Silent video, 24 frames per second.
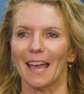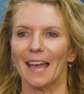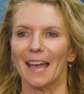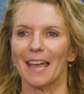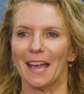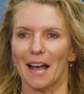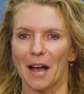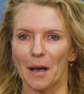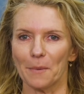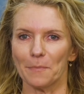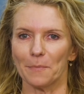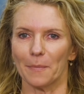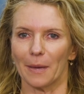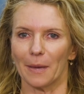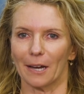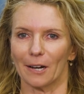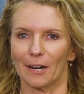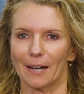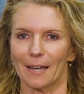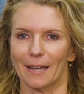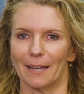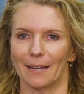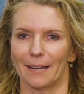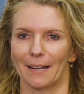Hey, I'm
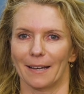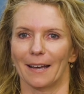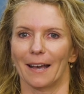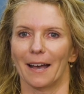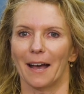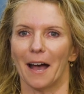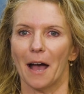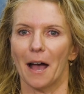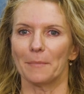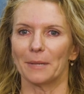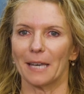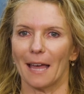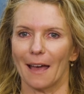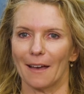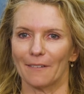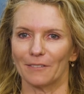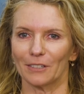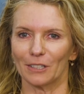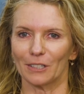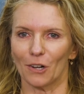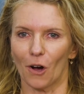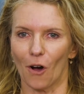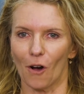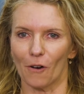Mary. I'm an
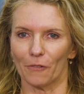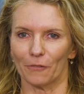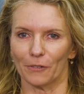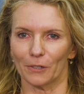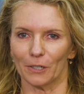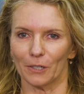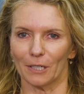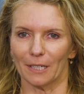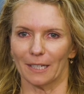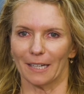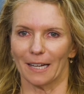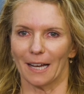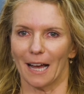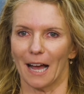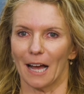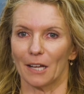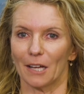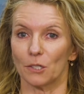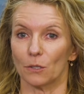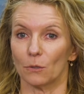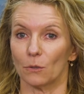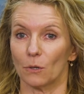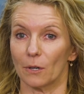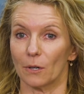avid golfer.
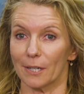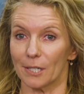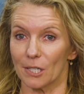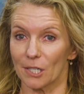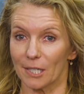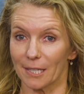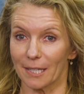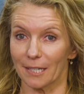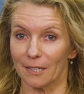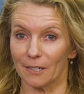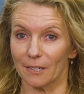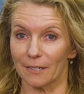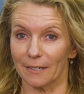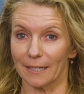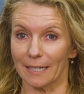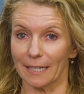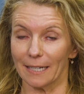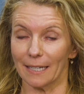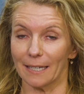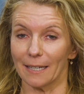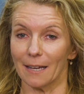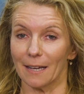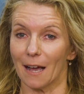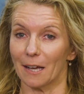I do Orange
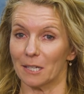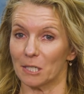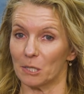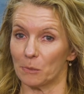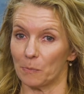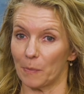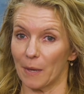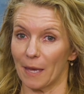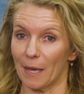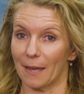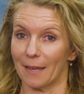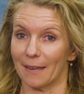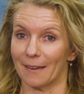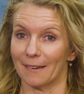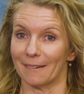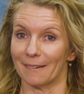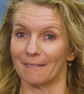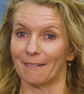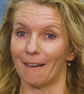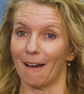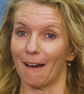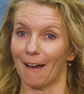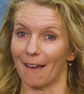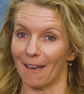Theory, I
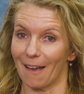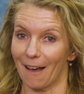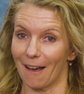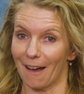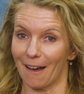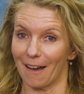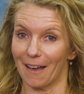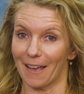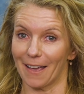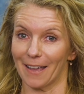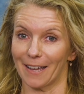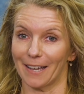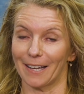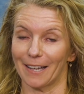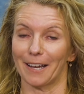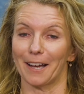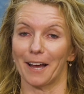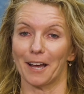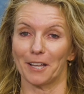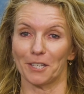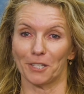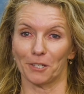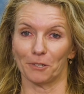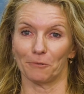spin, I hike,
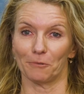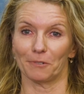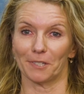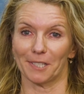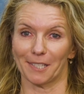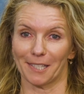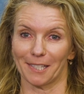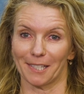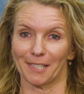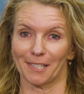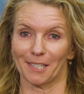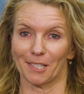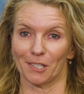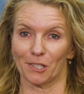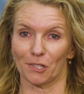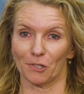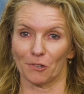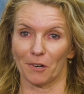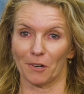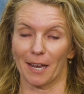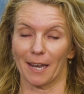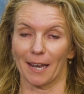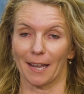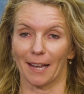I do resistance
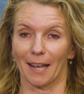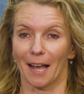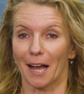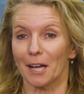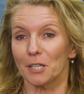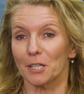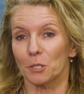training.